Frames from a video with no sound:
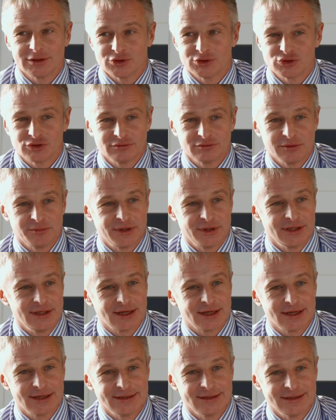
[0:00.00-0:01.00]
It might
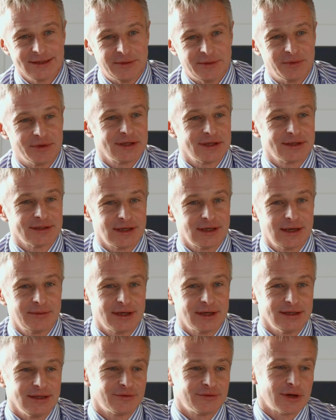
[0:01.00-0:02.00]
be at this point you start
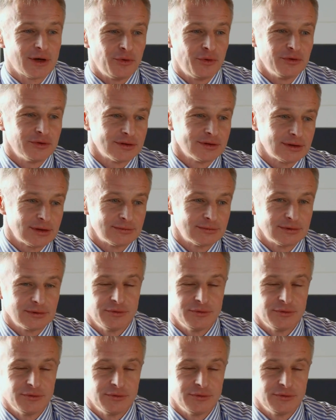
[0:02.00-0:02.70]
talking to retail